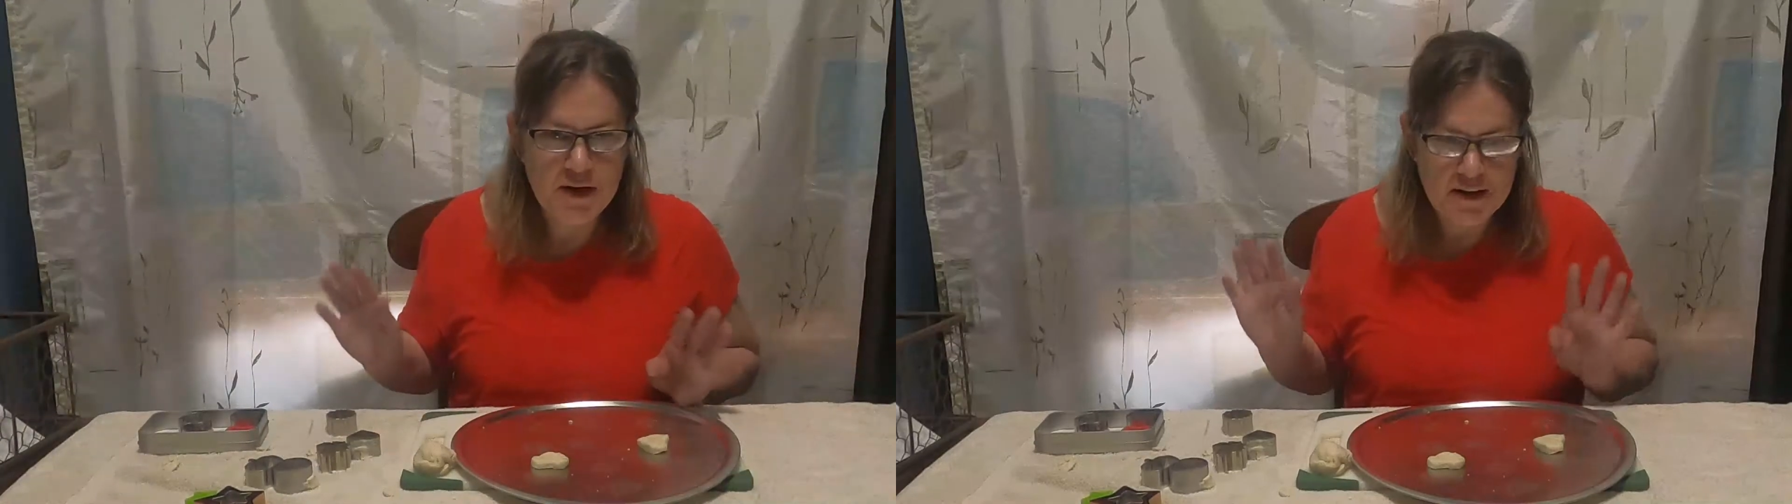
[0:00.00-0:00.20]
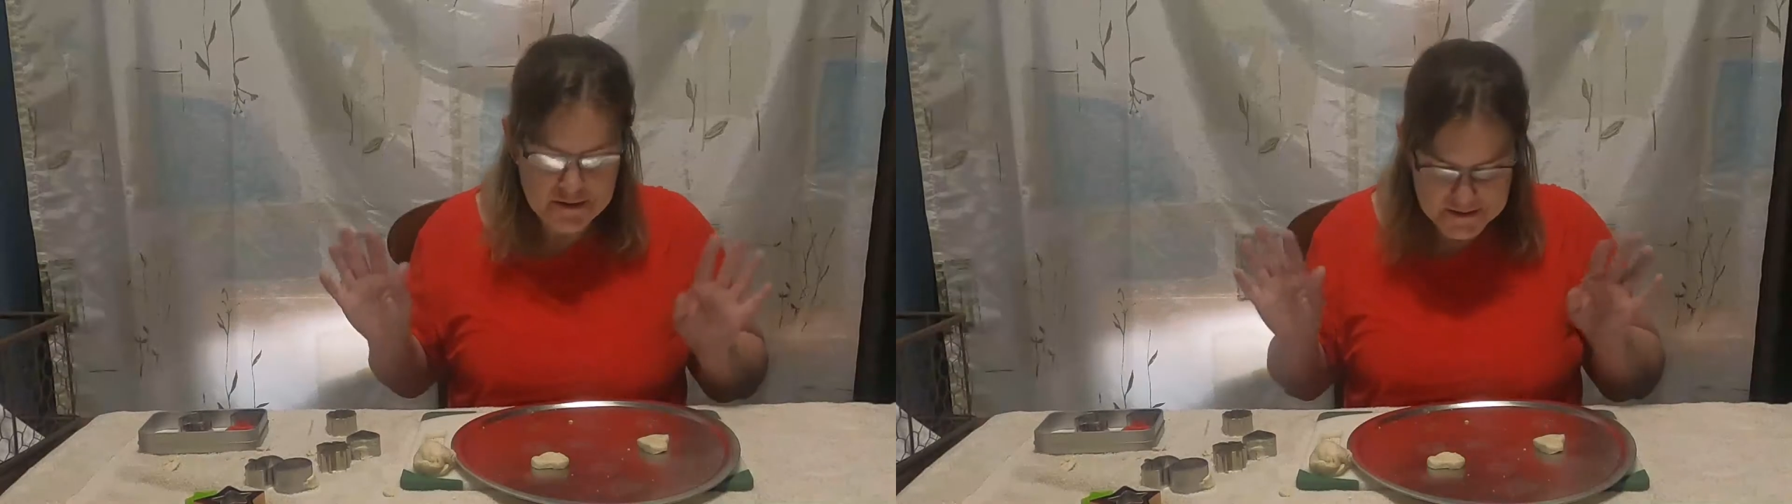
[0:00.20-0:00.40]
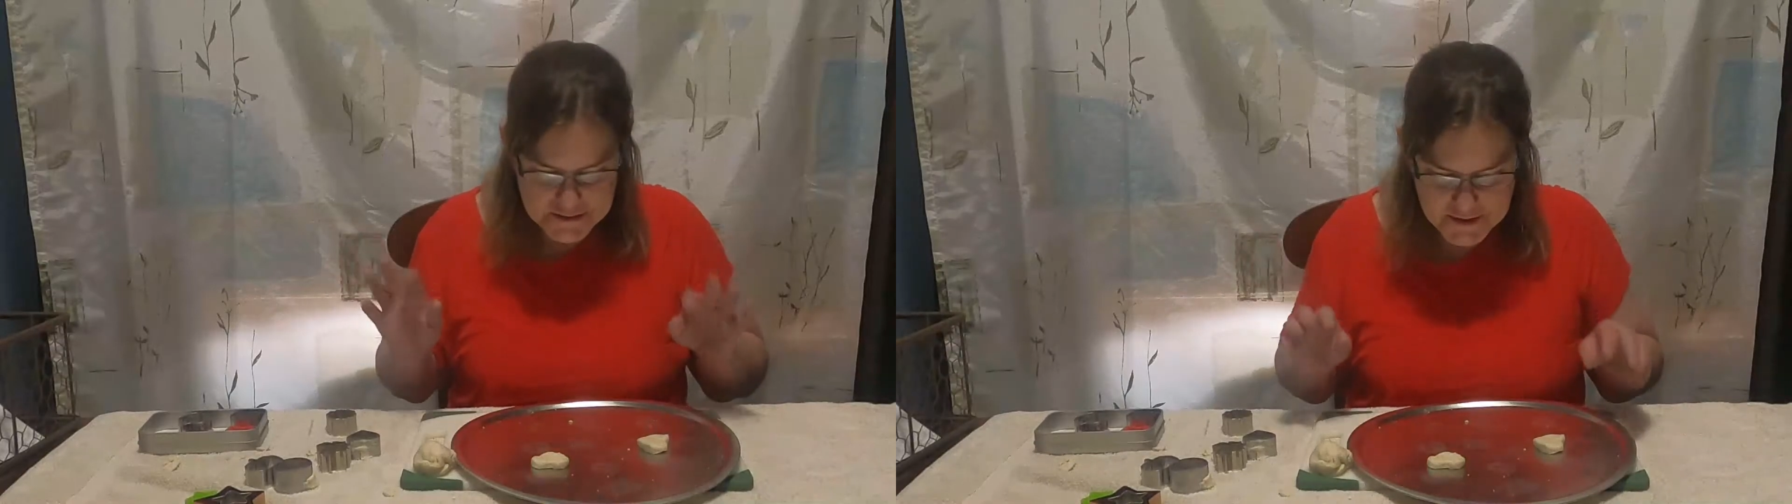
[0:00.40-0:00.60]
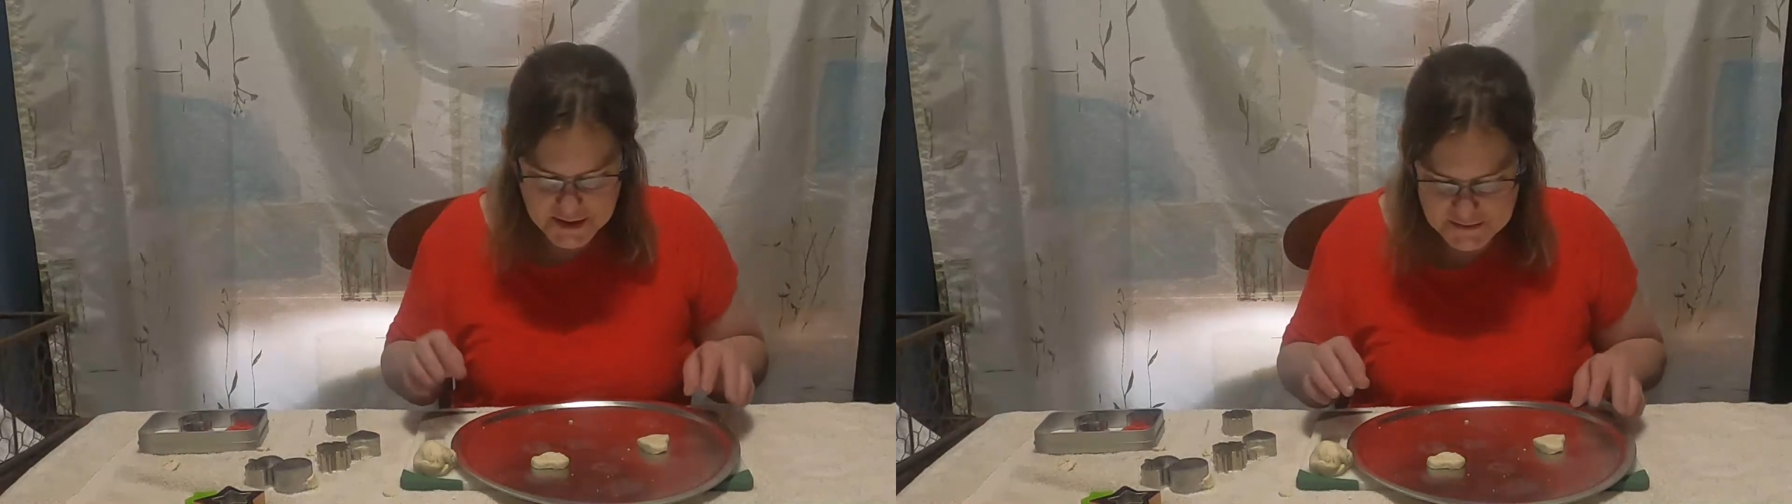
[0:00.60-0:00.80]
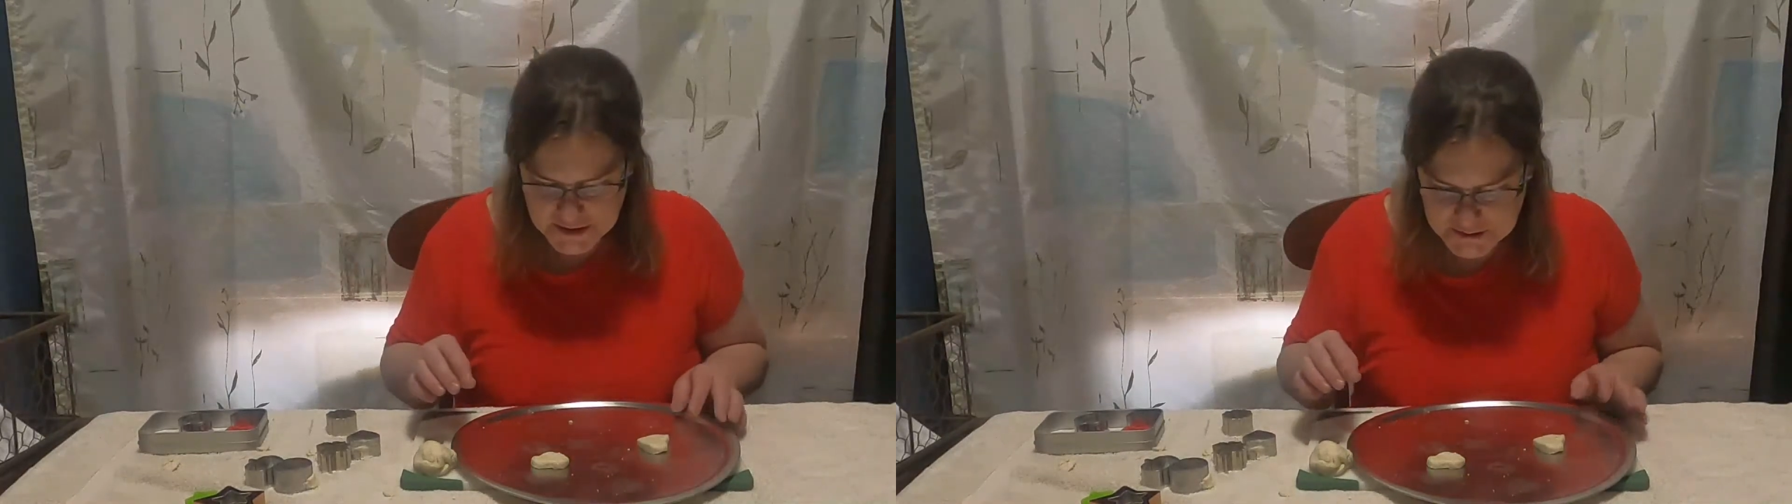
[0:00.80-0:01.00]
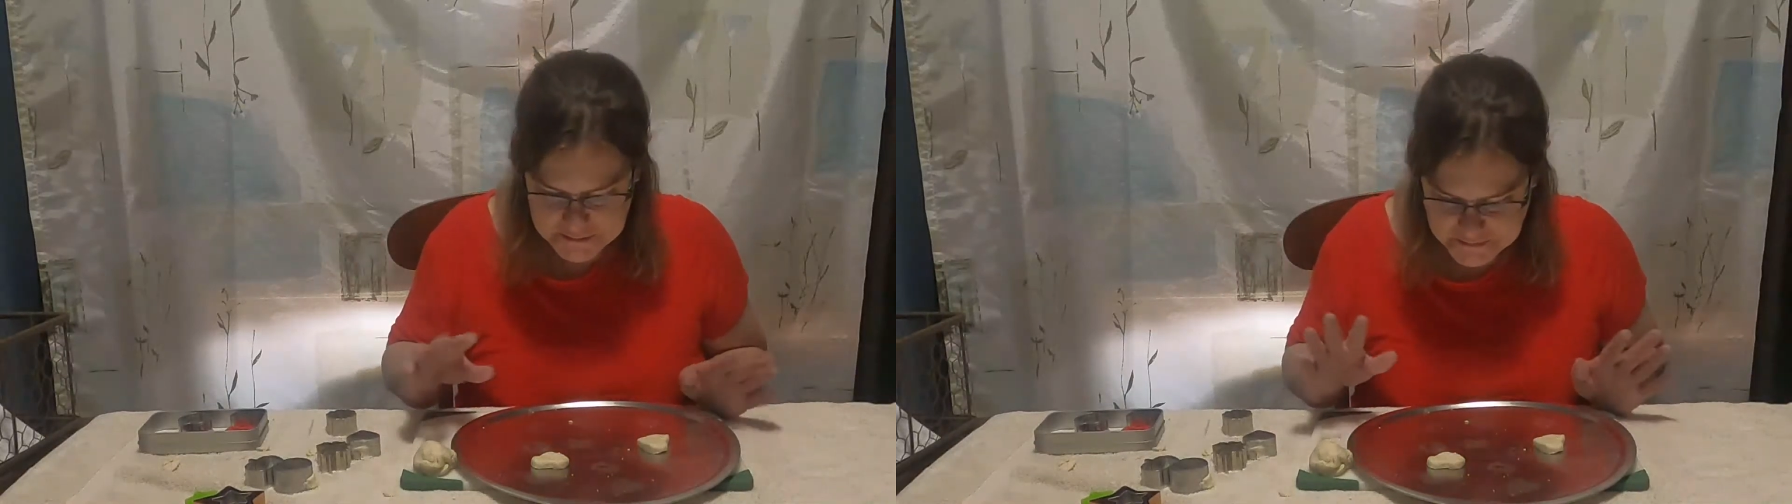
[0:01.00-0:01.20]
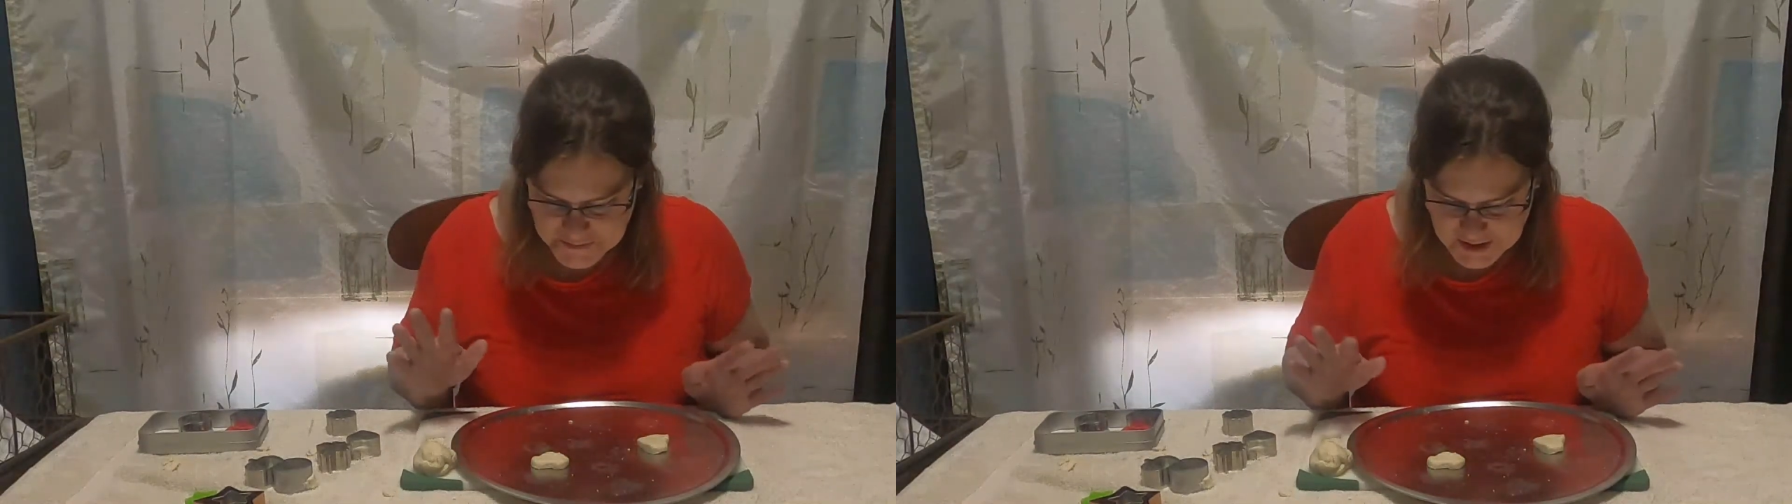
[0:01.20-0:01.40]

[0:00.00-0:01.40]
patterns, whatever.